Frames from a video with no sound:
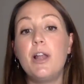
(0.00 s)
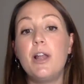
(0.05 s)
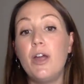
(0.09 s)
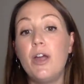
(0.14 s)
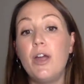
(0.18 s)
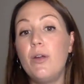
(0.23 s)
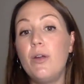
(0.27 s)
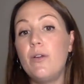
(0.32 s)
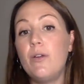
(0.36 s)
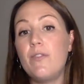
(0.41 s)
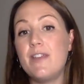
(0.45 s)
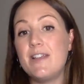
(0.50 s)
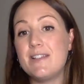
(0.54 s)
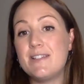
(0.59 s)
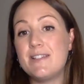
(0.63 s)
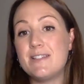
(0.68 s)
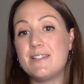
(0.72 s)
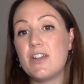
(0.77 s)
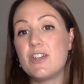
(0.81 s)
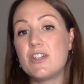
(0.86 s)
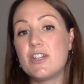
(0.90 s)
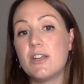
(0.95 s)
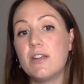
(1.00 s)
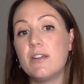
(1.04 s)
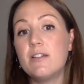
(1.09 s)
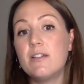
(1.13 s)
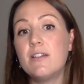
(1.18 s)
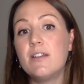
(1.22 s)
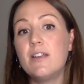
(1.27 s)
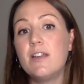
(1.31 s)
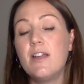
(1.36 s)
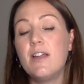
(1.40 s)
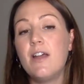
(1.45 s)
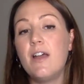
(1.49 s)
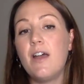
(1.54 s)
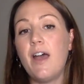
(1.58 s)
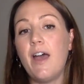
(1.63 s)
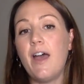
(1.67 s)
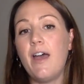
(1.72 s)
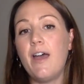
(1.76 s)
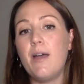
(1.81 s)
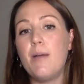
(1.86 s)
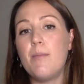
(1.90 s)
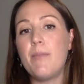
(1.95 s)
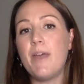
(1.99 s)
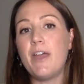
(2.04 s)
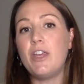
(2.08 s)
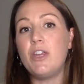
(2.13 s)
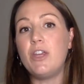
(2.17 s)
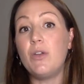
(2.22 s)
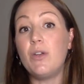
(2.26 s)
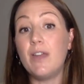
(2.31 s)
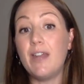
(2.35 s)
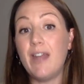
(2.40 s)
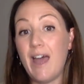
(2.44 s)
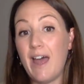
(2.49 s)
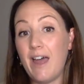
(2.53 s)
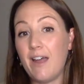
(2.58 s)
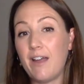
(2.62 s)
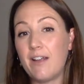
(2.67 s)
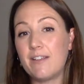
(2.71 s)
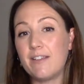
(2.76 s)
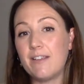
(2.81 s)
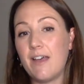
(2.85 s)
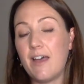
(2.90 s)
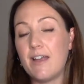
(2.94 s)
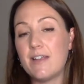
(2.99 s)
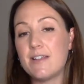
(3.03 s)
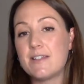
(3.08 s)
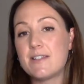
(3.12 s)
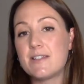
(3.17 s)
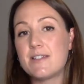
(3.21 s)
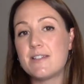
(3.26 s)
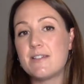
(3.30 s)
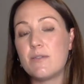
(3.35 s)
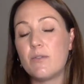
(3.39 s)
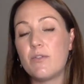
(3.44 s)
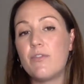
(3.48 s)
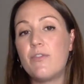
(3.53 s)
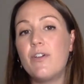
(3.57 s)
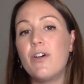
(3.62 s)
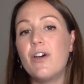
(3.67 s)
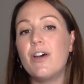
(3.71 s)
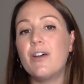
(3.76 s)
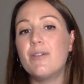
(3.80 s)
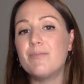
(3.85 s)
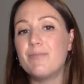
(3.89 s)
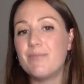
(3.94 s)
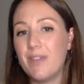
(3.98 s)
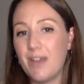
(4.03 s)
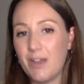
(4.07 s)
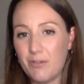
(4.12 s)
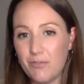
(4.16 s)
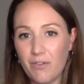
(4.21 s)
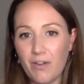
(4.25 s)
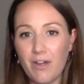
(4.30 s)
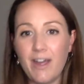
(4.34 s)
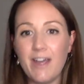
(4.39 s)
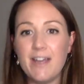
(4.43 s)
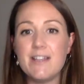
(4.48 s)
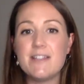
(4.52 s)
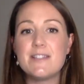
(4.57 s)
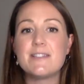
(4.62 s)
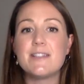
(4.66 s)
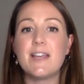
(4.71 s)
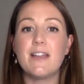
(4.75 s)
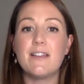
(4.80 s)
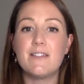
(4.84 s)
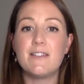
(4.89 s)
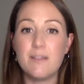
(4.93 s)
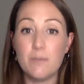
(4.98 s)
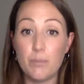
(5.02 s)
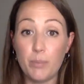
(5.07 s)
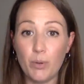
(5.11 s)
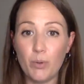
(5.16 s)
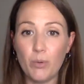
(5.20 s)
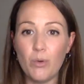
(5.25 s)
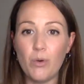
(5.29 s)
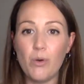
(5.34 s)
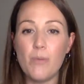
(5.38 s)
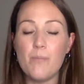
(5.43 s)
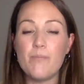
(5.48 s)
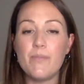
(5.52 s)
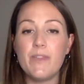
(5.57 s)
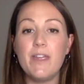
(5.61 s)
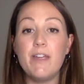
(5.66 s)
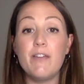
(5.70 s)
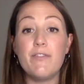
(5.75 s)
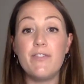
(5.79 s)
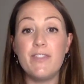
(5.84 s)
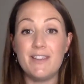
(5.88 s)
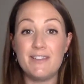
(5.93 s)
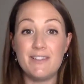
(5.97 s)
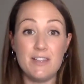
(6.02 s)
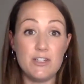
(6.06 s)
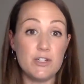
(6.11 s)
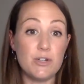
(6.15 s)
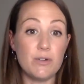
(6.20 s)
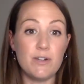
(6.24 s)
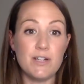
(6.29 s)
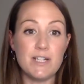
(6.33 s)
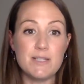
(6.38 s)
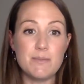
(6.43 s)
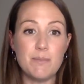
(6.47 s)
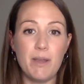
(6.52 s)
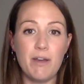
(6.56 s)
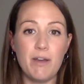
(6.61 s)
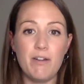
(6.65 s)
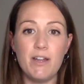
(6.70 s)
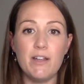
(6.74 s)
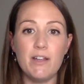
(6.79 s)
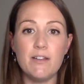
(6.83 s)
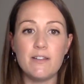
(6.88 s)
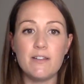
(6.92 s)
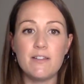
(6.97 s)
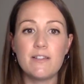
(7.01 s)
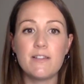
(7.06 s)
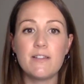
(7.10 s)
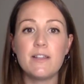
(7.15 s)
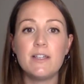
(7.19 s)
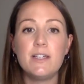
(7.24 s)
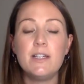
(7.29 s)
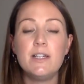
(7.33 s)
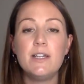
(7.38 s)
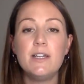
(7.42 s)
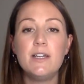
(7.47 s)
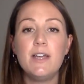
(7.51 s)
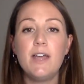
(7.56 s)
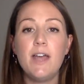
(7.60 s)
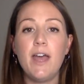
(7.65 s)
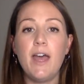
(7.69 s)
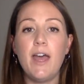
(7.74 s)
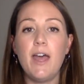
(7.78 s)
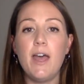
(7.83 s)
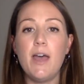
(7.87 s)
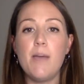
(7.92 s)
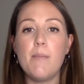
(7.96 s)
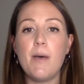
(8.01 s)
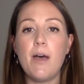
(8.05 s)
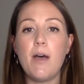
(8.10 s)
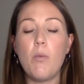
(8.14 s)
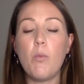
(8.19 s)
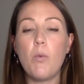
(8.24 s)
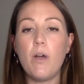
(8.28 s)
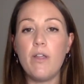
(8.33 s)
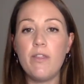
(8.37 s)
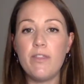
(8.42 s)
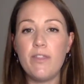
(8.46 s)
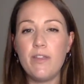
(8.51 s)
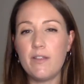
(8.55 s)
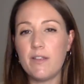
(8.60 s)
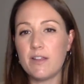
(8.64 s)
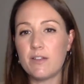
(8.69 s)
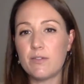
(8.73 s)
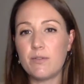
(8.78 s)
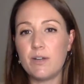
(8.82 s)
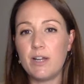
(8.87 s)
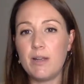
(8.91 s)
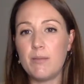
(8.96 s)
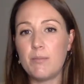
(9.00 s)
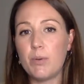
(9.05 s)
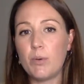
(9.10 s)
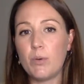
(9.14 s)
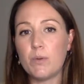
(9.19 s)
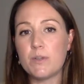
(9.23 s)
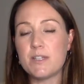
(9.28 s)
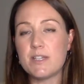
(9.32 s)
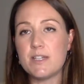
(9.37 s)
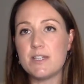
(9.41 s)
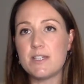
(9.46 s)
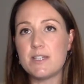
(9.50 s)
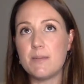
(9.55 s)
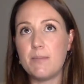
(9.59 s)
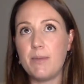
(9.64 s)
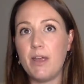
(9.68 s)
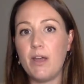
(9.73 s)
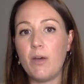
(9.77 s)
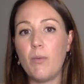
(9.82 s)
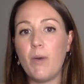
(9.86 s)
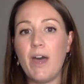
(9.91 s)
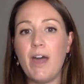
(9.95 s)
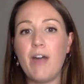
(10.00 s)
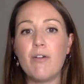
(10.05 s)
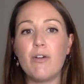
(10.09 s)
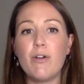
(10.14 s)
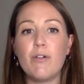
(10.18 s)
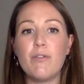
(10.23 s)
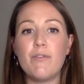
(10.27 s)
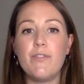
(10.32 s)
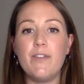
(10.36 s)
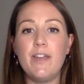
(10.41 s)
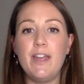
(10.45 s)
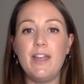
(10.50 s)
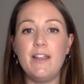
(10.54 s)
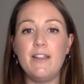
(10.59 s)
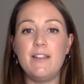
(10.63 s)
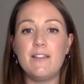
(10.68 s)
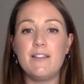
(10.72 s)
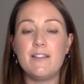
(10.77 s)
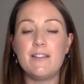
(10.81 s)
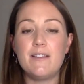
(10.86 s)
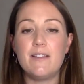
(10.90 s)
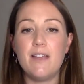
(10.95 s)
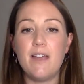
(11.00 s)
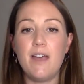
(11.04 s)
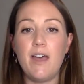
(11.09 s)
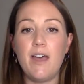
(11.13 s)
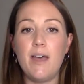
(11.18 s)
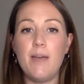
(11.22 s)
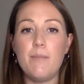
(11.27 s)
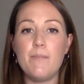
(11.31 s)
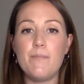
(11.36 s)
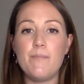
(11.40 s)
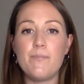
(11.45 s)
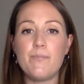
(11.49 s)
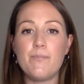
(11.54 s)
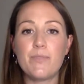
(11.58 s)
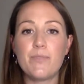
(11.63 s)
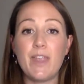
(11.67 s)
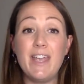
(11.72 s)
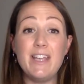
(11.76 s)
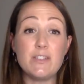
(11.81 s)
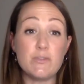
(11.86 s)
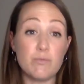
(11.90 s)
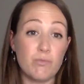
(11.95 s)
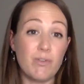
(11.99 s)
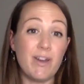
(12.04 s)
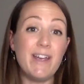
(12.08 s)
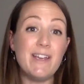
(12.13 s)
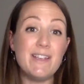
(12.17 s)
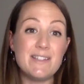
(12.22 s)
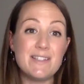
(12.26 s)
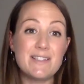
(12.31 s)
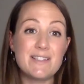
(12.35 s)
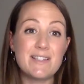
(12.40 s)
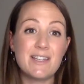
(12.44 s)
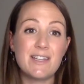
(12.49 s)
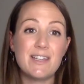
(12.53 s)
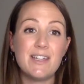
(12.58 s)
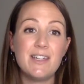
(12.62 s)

below this session um, that you can access for advice and support if this is your experience. Um, one thing that's really important to be aware of is um, is risk.